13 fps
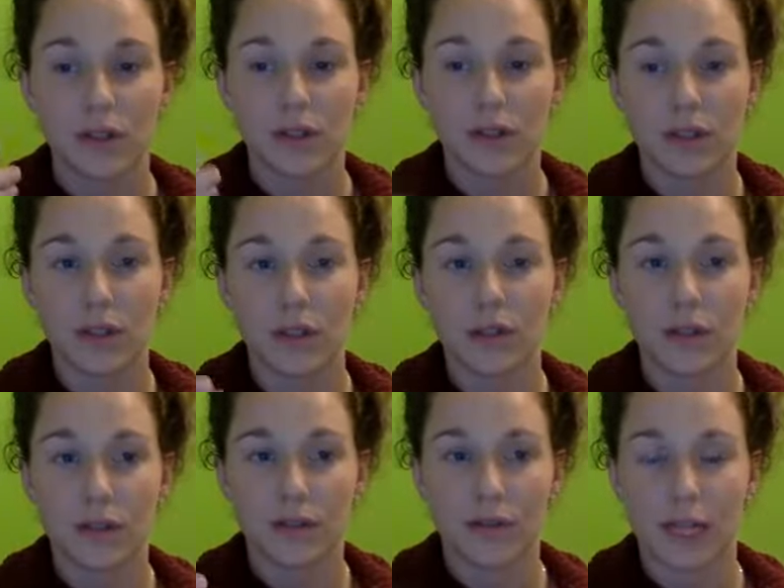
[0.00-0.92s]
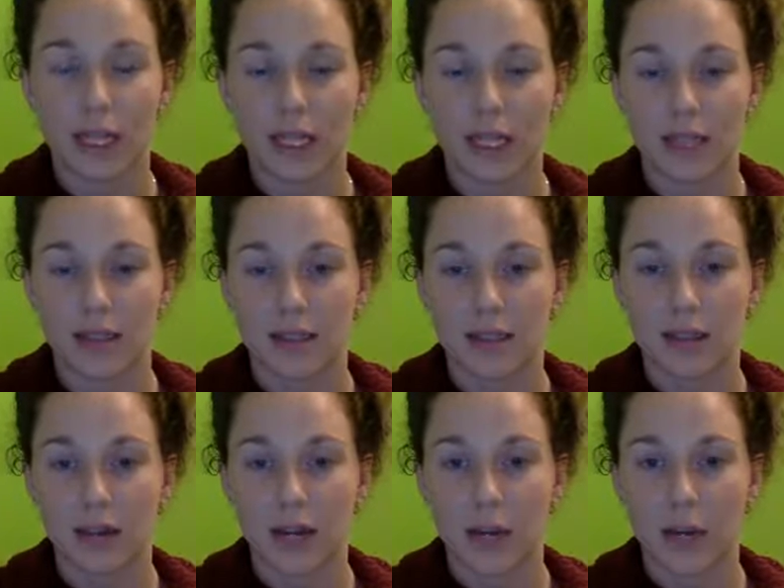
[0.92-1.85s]
on the soles of the feet is a
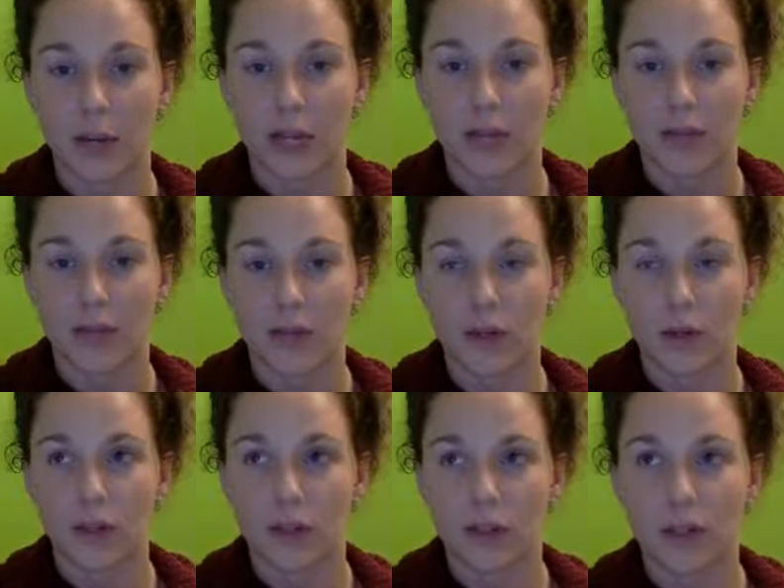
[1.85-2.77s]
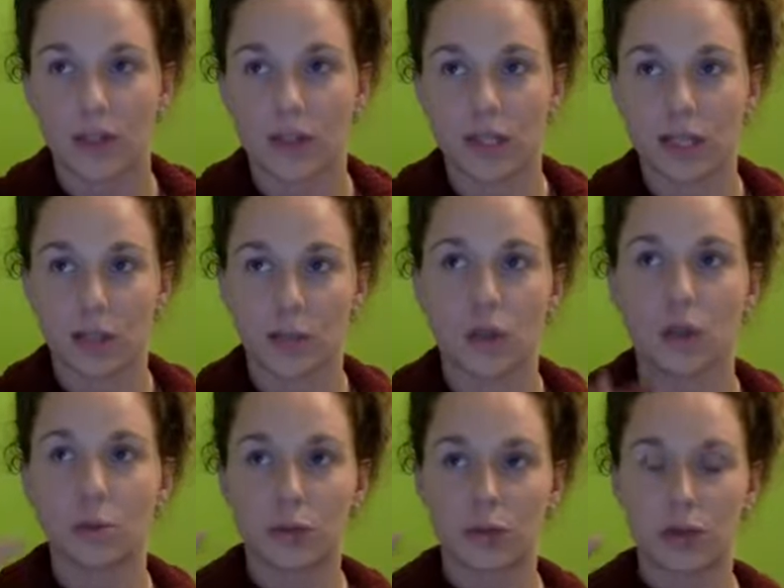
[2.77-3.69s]
great way for oils to just get
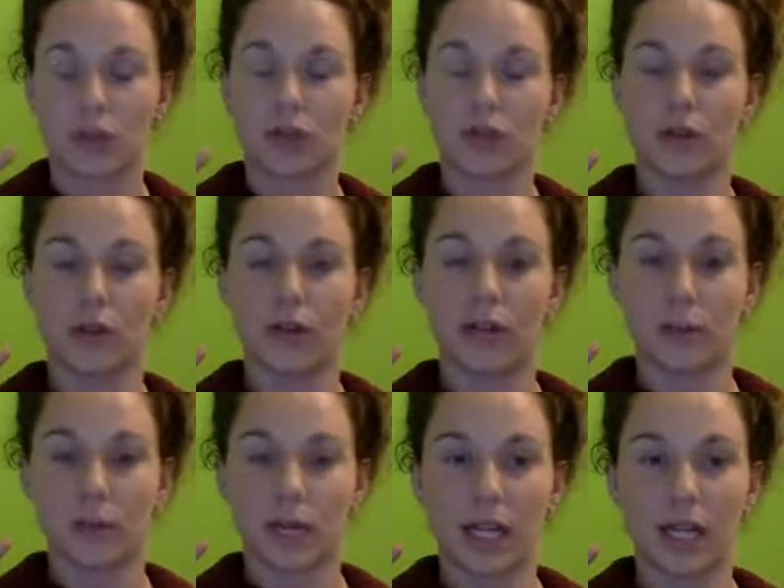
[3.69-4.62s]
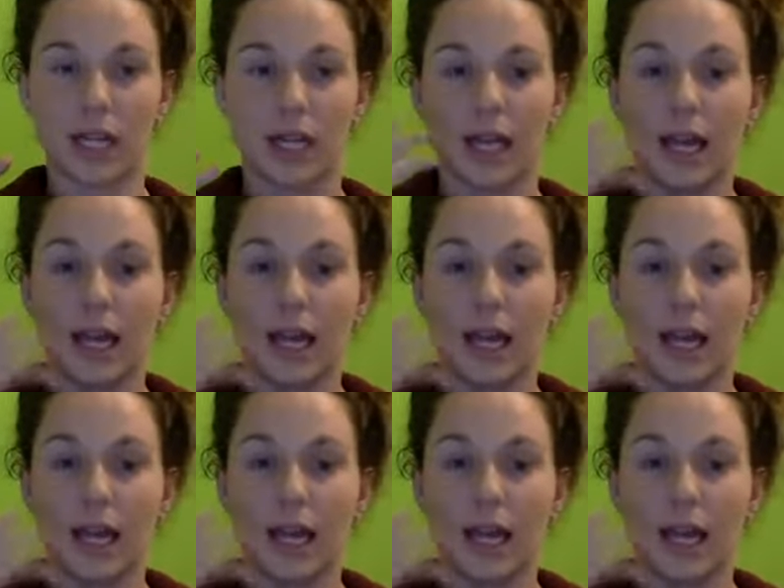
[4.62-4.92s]
absorbed throughout the body,